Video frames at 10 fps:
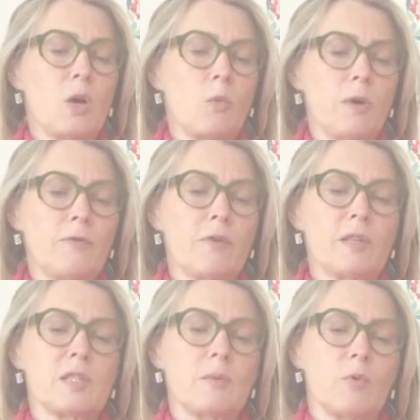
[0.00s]
One
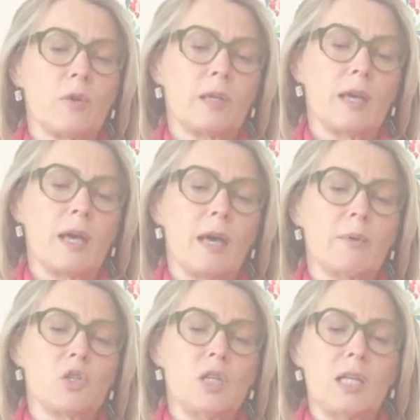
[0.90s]
frosty morning, a
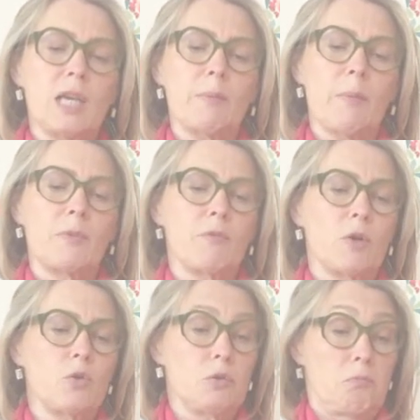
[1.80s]
machine came up the
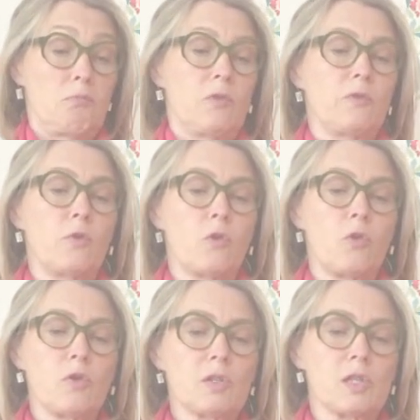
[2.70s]
road. 4
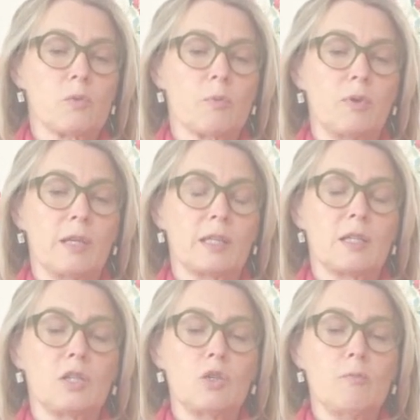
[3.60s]
horses were pulling it,
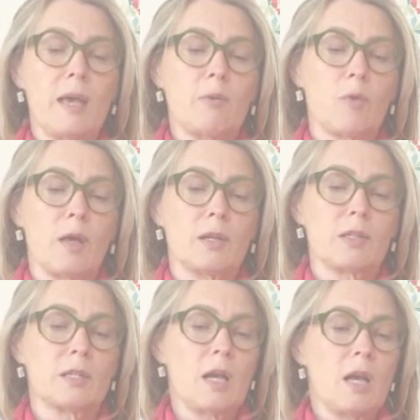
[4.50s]
and 2 men were on it.
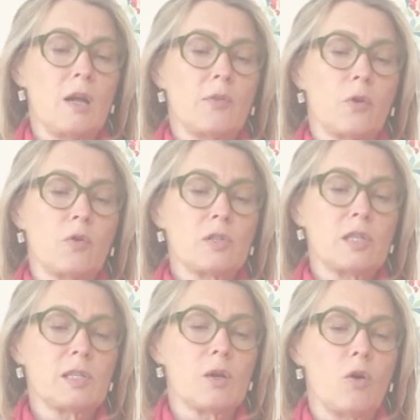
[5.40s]
The
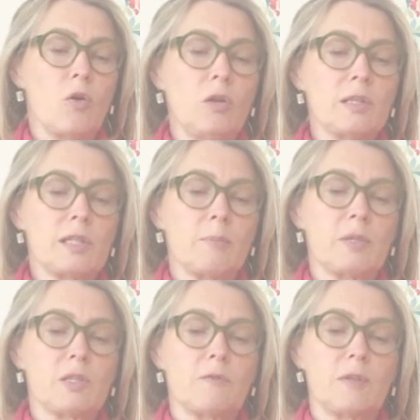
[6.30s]
horses hauled it up
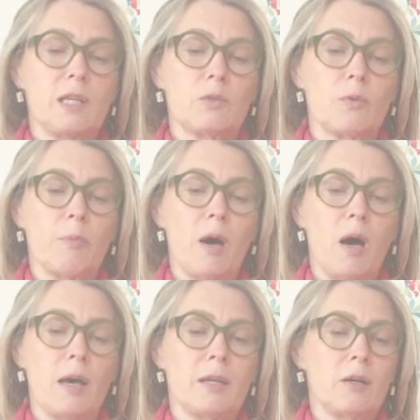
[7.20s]
into the field where
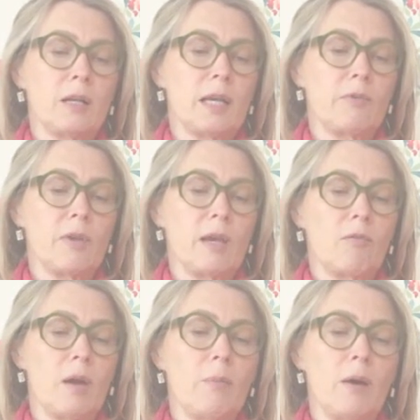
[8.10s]
Pa and Uncle Henry and
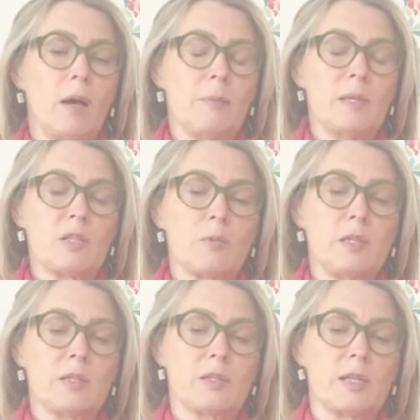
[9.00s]
Grandpa and Mr.
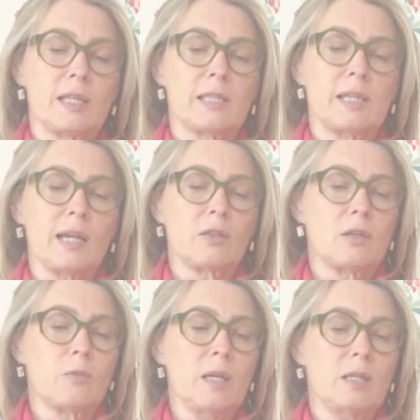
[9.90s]
Peterson had stacked
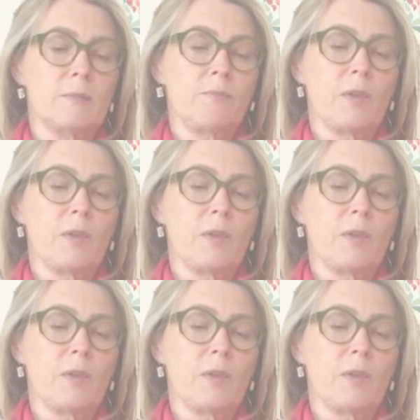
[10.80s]
their wheat.